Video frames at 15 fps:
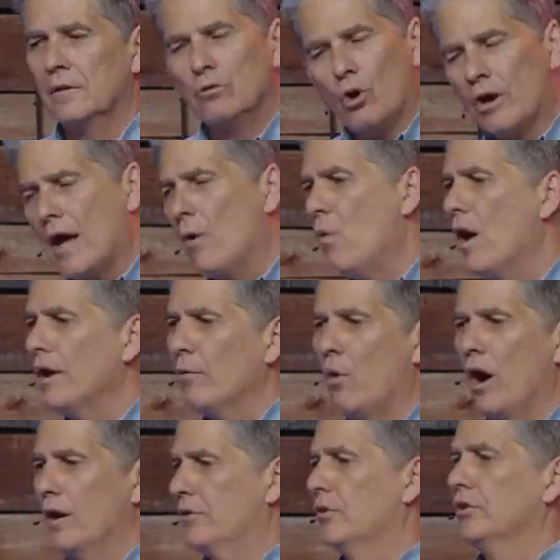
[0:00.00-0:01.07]
Lord, I want to
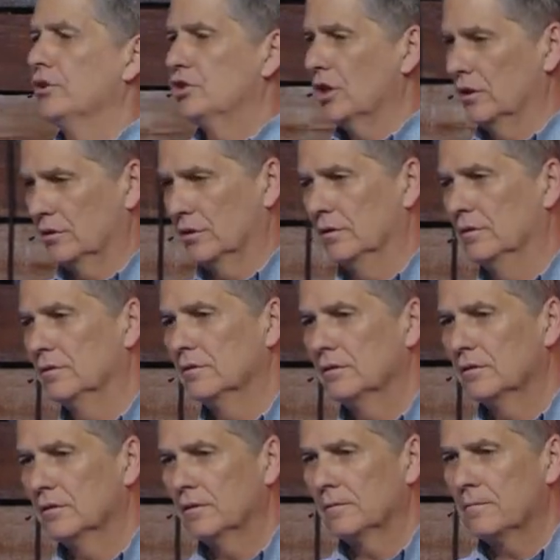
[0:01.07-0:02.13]
walk through the jungle.
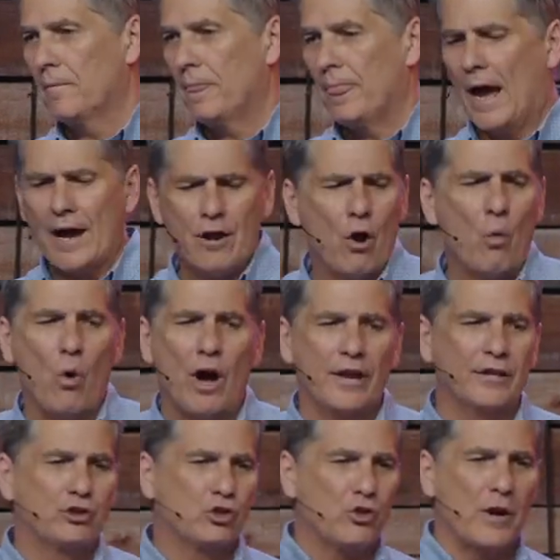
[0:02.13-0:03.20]
I don't
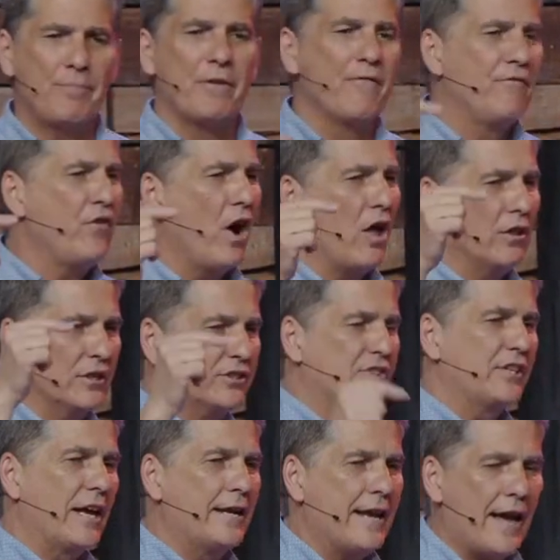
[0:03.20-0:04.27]
want to trip and fall and
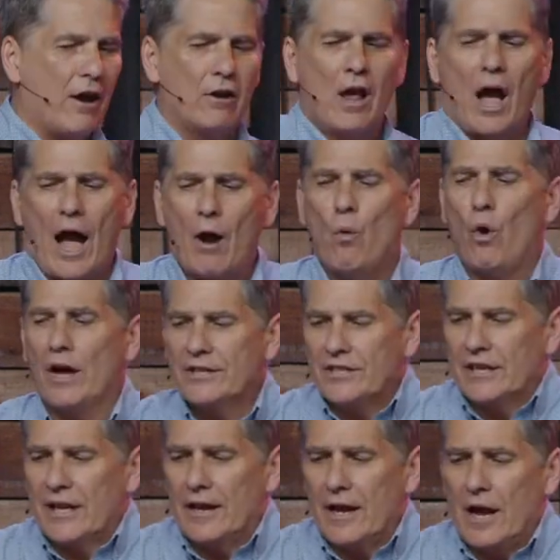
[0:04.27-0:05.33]
stay down. I want
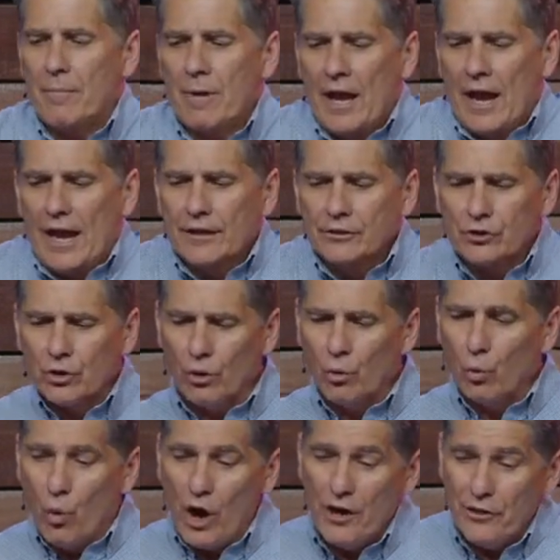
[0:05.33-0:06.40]
to get up. And so,
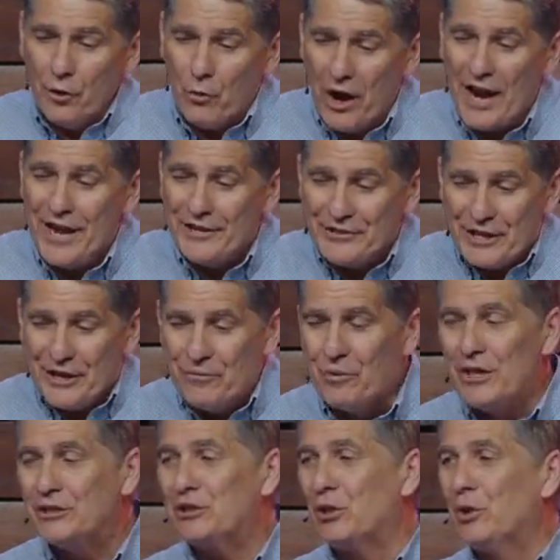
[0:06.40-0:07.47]
one of the ways in
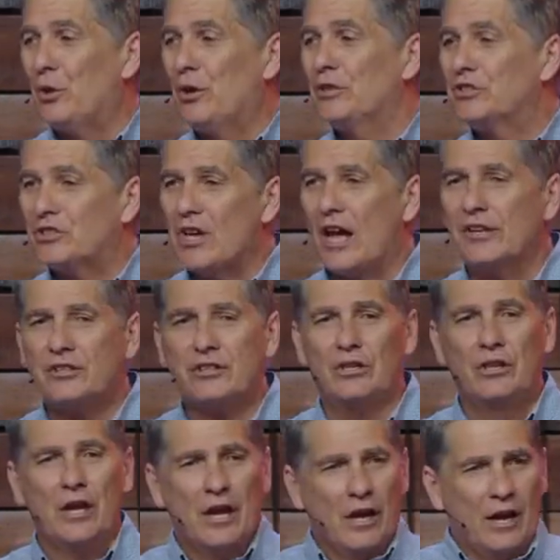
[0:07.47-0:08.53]
which the Lord sought
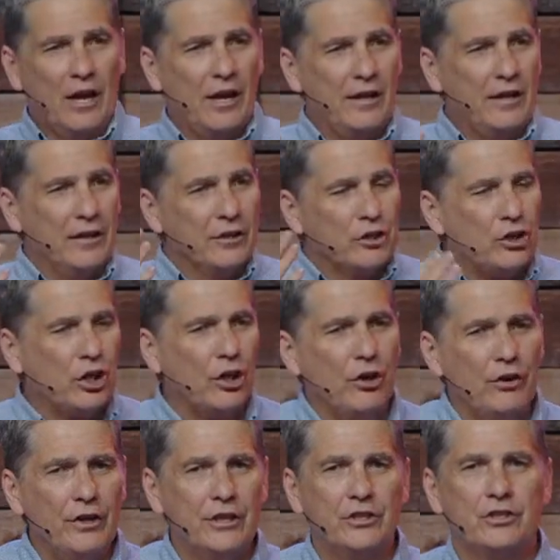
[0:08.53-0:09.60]
to uh,
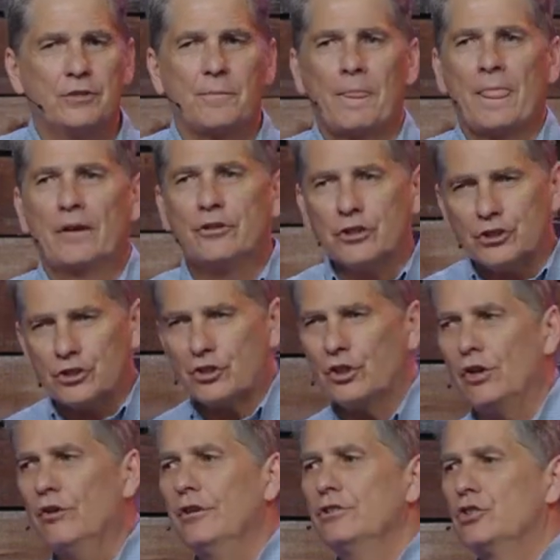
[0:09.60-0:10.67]
encourage,
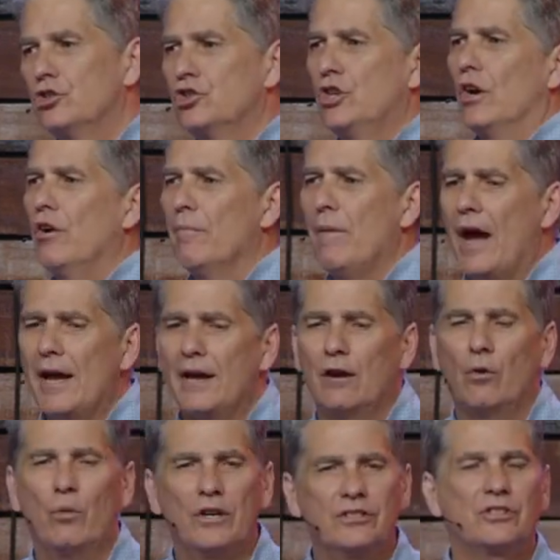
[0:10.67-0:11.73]
discourage
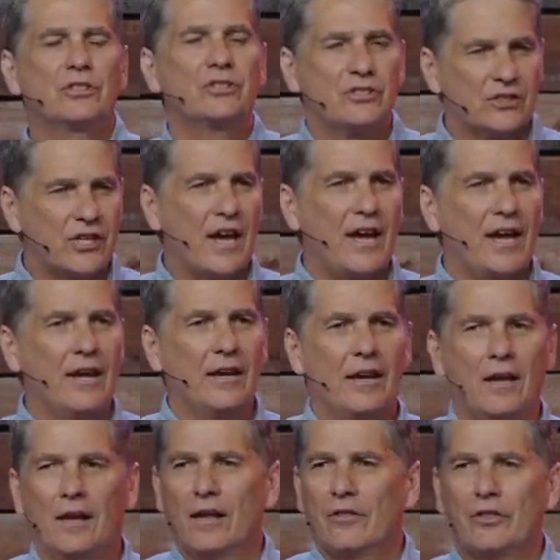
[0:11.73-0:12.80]
Jeremiah was to say,
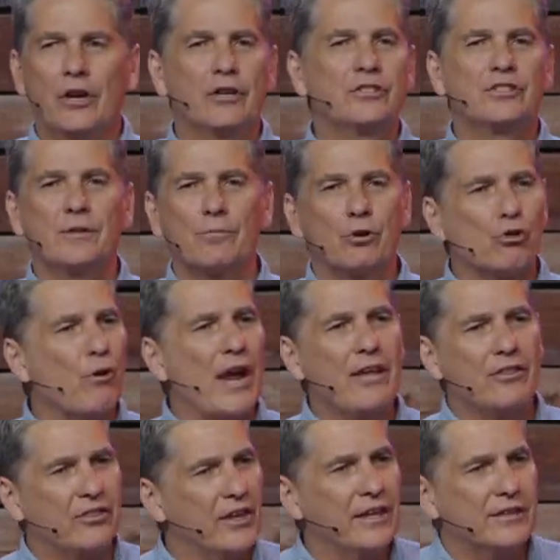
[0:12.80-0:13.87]
There's some
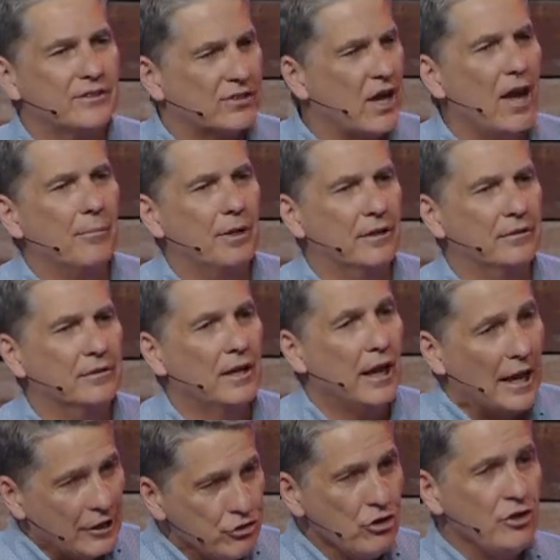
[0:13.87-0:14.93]
great things coming,
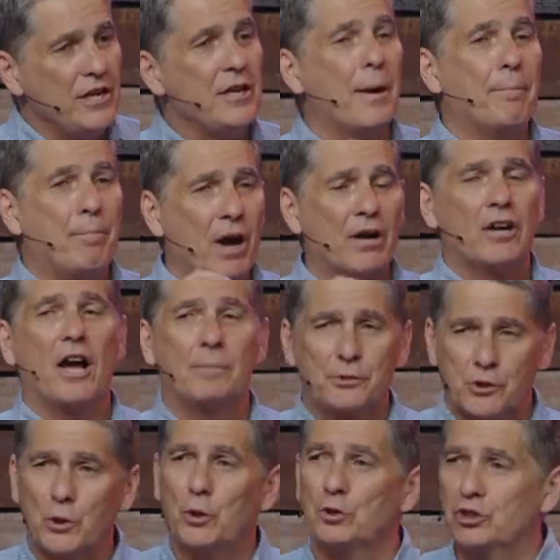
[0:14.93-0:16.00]
and you need to buck up,
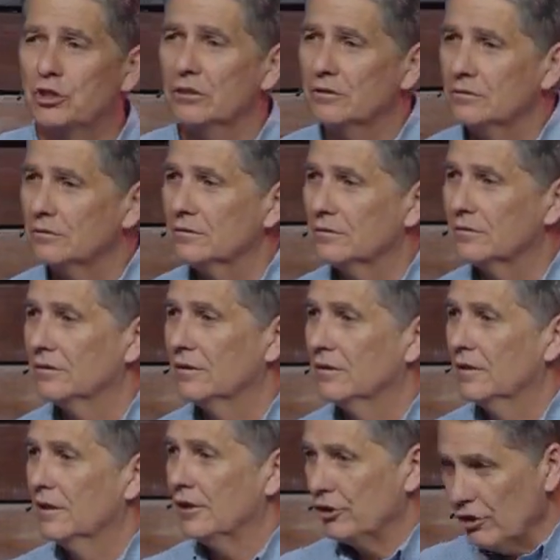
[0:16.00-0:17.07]
soldier.
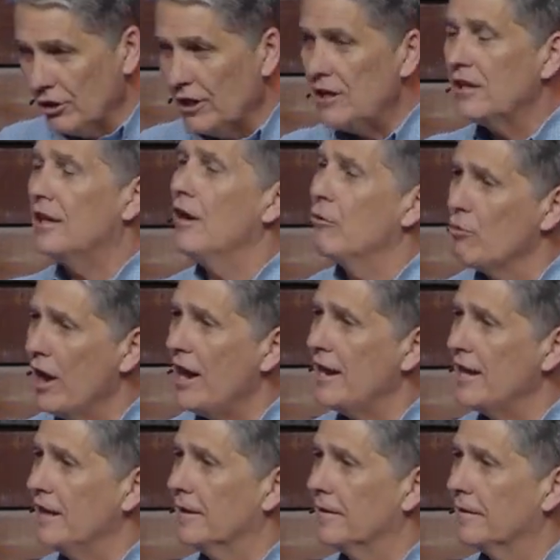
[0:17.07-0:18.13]
You need to get
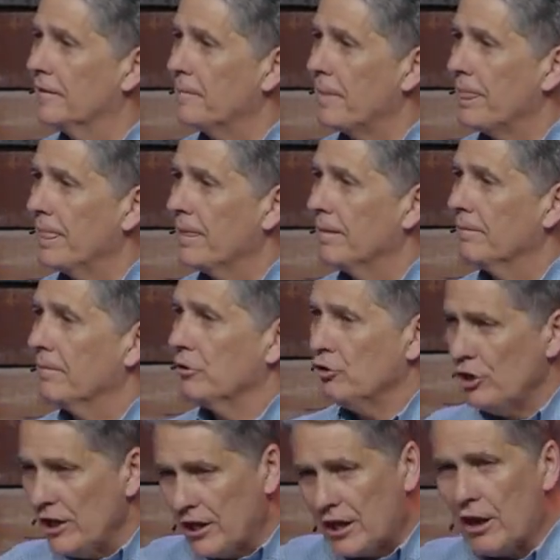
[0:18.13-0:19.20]
ready.
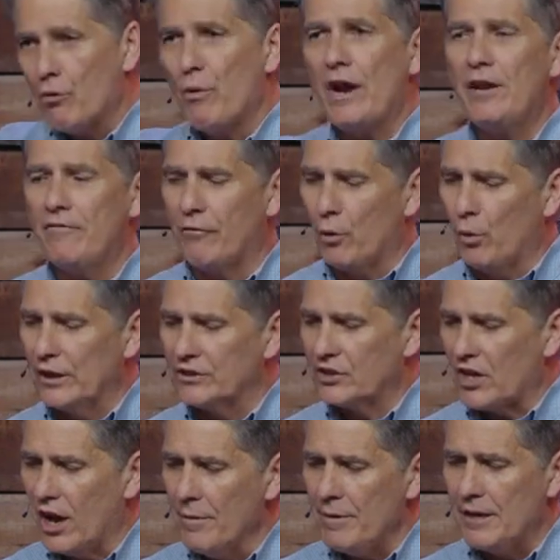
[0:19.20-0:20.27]
You need to get ready for what's
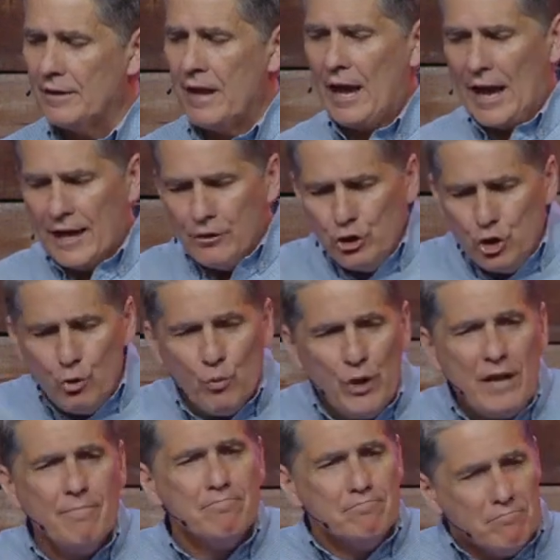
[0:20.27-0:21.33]
coming. And you,
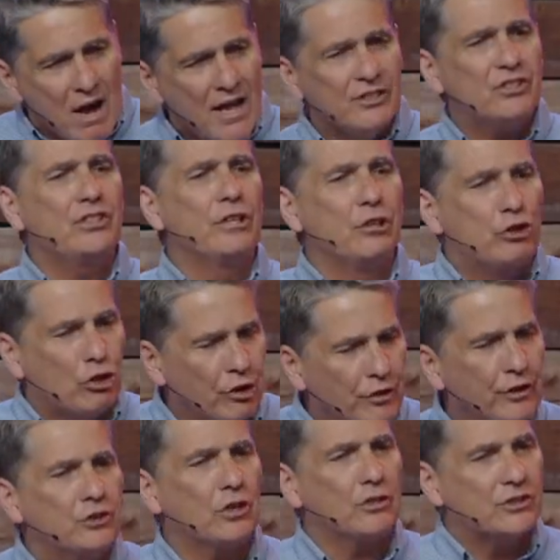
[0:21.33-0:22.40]
we must
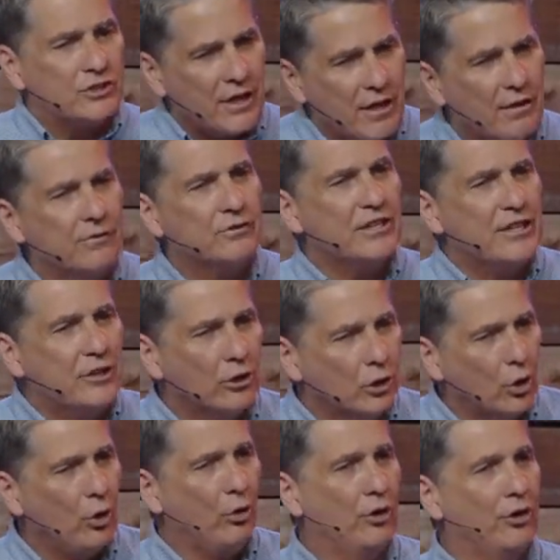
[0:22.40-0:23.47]
encourage ourselves in the
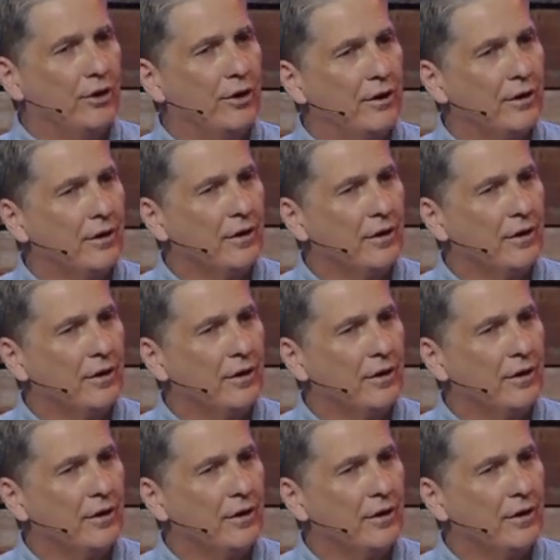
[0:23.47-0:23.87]
Lord.